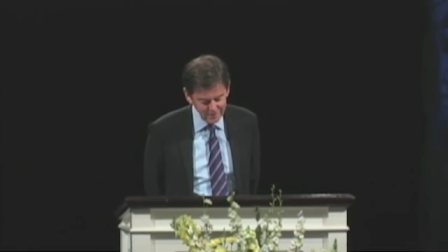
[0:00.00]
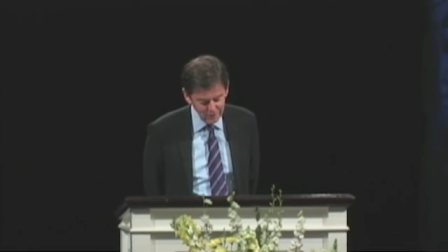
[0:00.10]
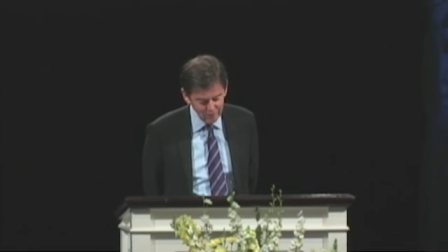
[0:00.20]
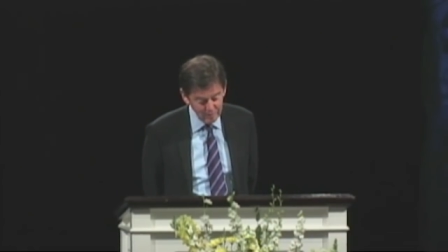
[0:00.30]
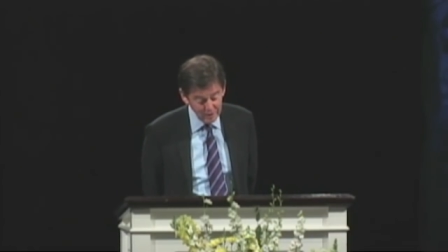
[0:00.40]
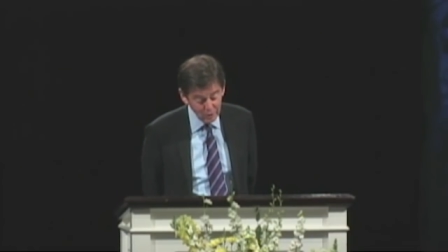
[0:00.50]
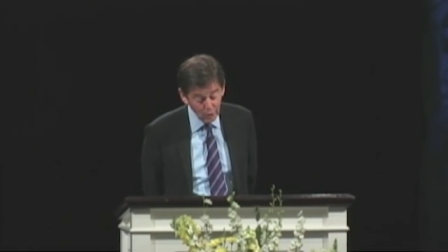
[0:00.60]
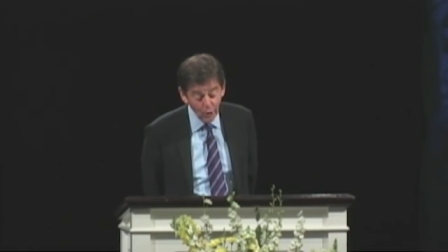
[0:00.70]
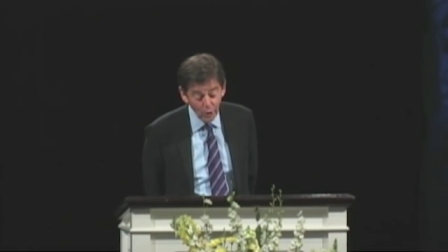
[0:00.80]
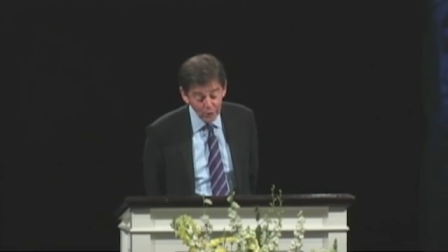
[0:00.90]
You have been
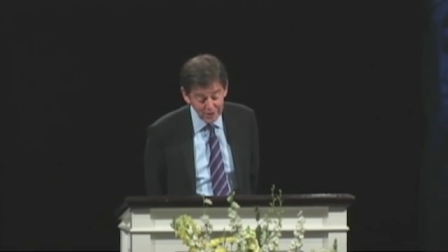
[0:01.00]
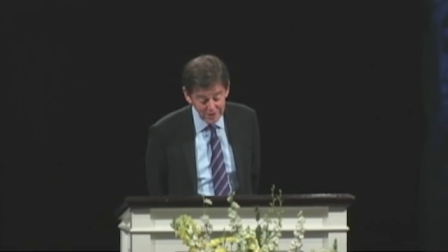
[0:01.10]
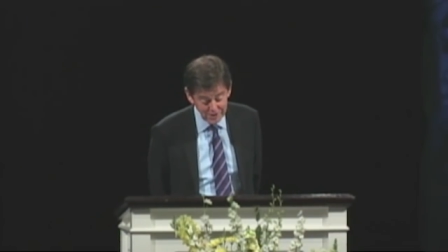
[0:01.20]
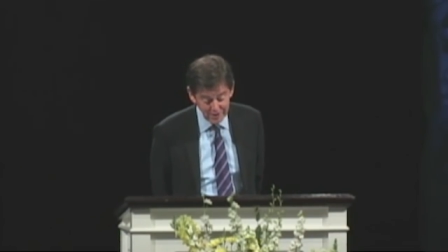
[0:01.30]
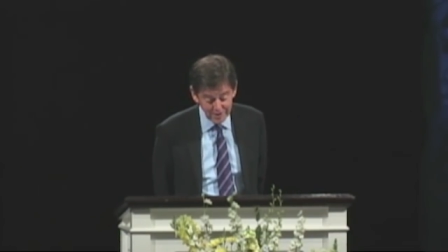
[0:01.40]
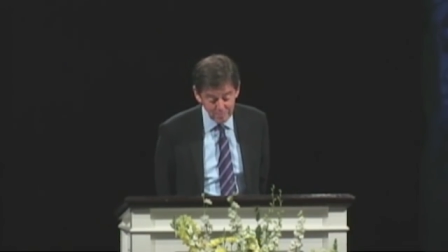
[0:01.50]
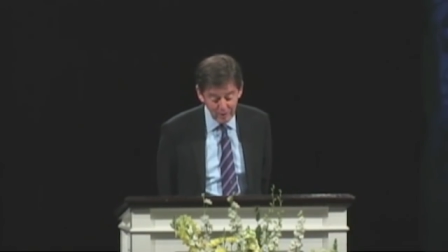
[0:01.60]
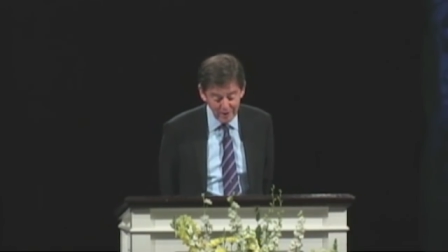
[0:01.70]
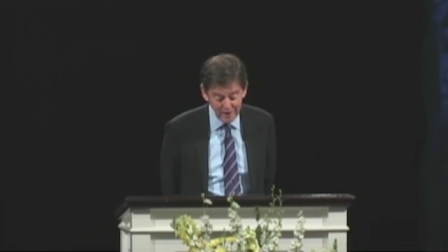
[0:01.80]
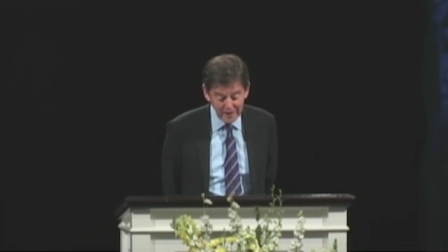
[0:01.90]
called, he says,
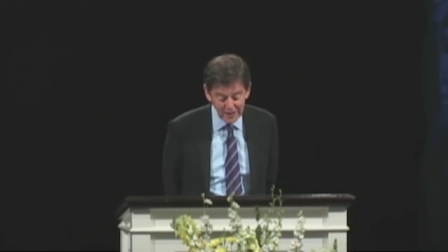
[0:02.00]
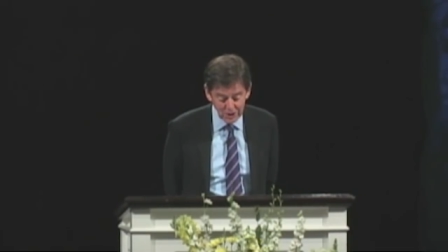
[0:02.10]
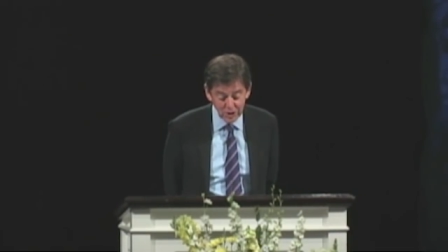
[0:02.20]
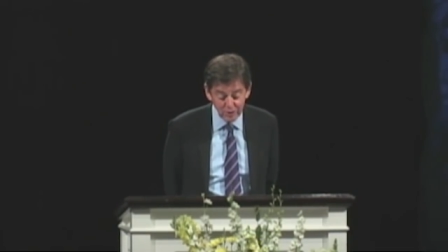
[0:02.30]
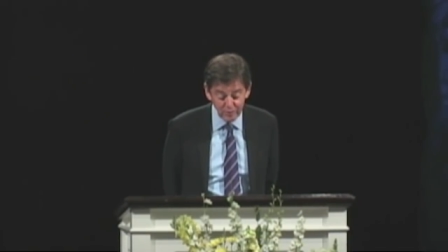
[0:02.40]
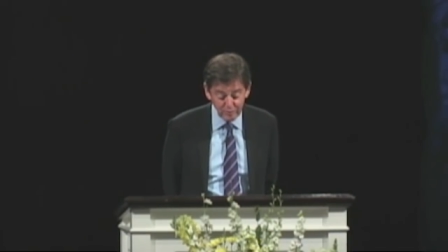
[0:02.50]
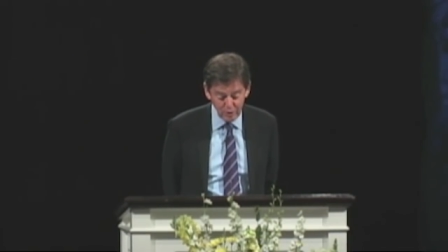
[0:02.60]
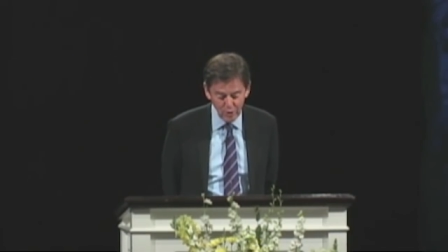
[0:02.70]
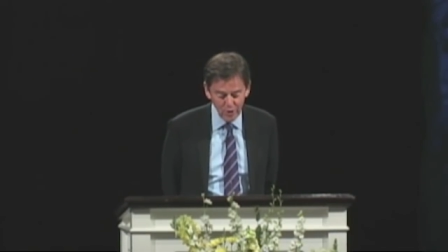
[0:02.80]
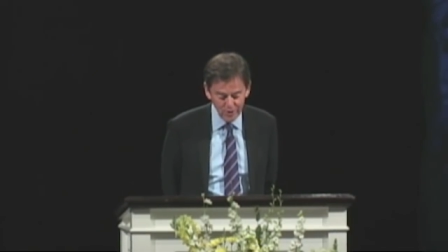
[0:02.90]
by the initiative of
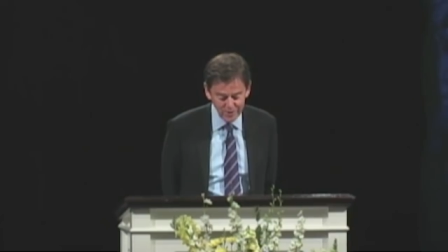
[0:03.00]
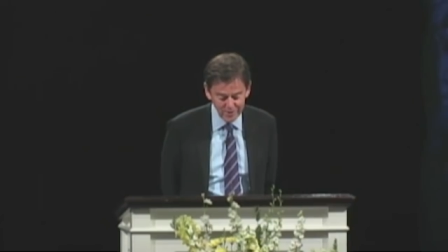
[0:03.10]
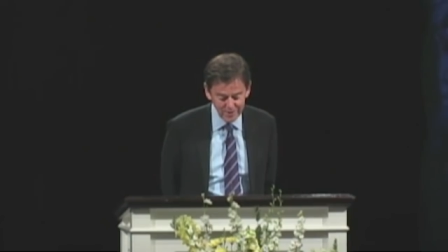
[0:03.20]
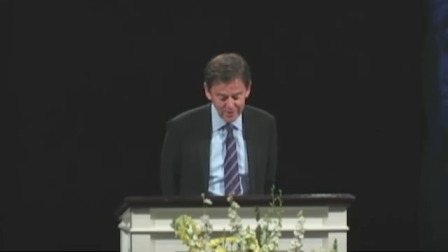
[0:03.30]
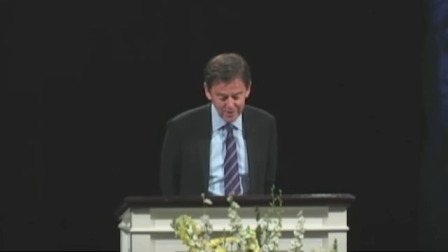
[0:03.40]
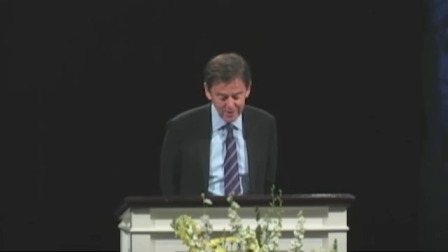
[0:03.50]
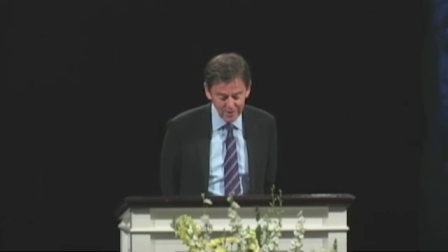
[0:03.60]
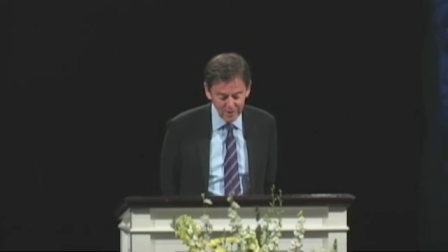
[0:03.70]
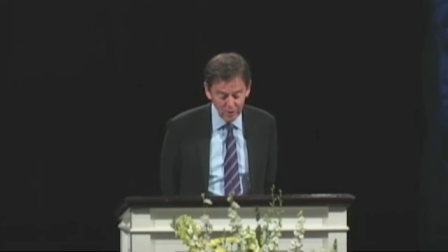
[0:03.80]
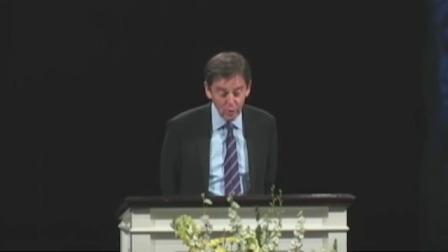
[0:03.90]
God.
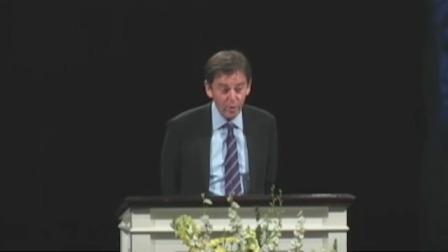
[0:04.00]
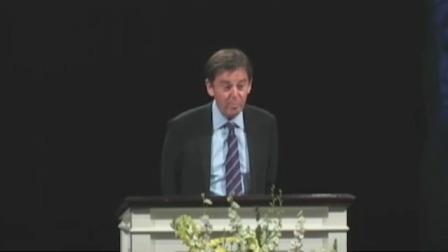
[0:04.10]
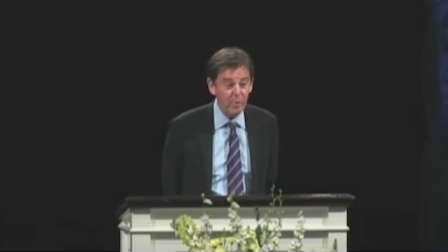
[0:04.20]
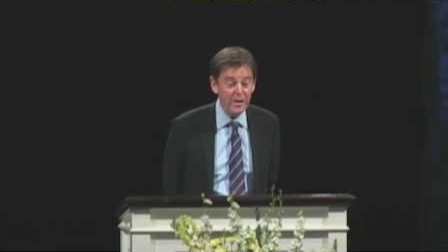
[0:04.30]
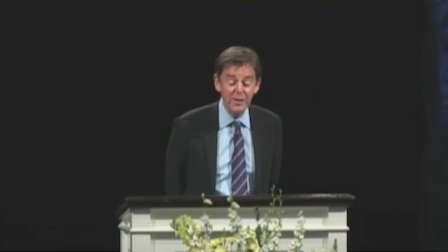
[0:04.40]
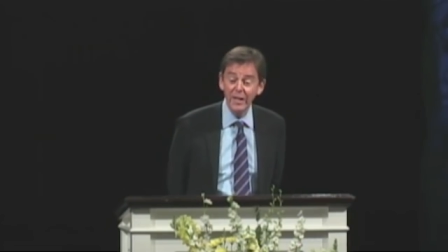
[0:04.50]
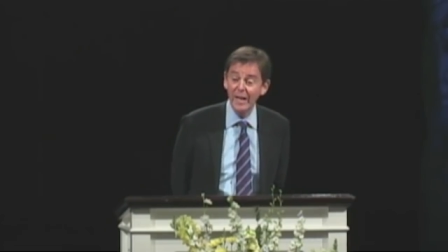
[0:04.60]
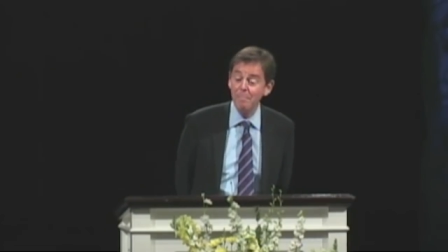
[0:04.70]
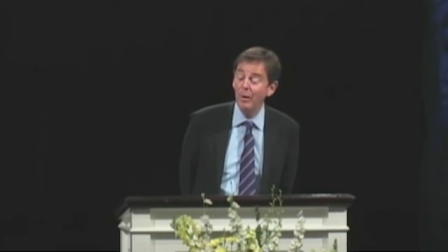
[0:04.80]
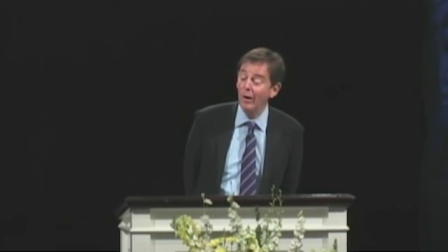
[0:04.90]
You are
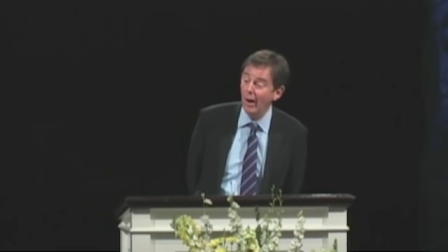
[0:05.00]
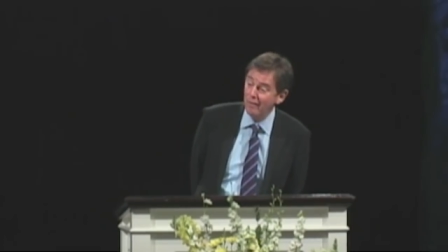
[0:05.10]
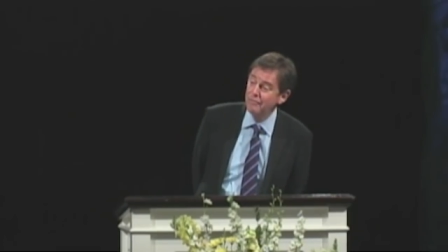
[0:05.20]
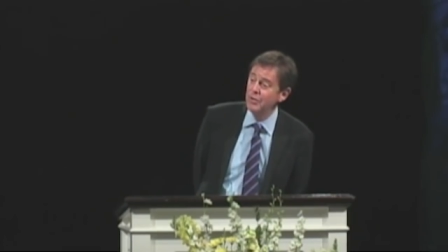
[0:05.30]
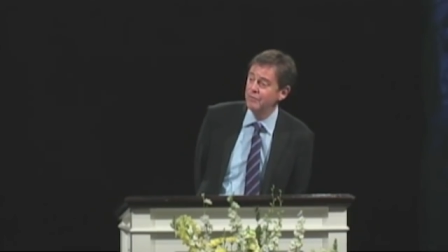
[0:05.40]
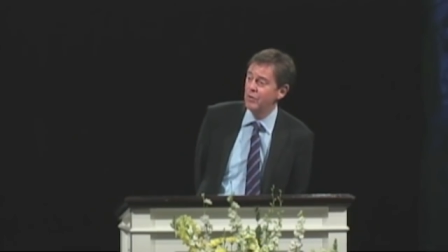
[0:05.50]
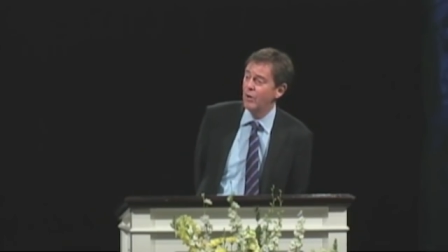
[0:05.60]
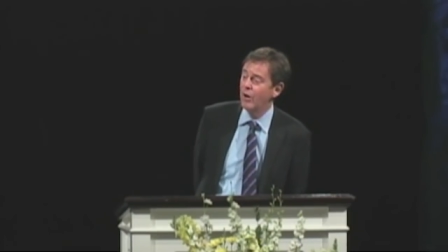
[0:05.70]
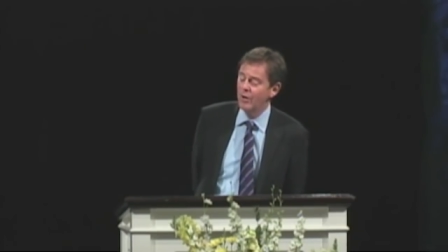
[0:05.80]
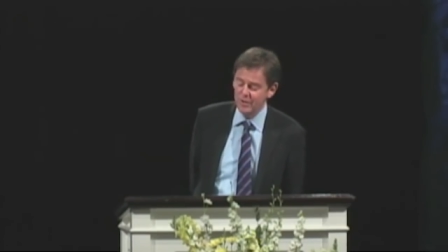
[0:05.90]
presently beloved of
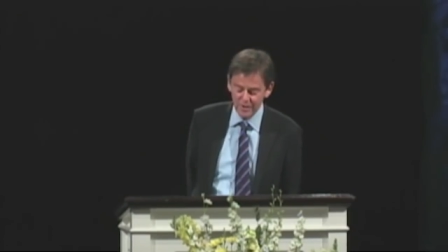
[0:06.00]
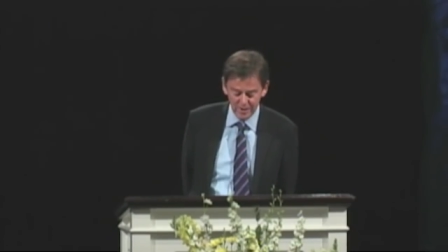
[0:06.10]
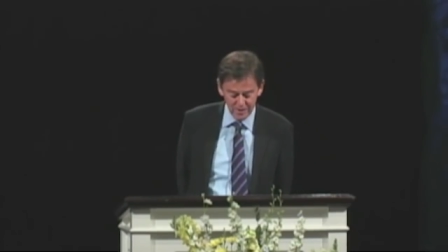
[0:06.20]
God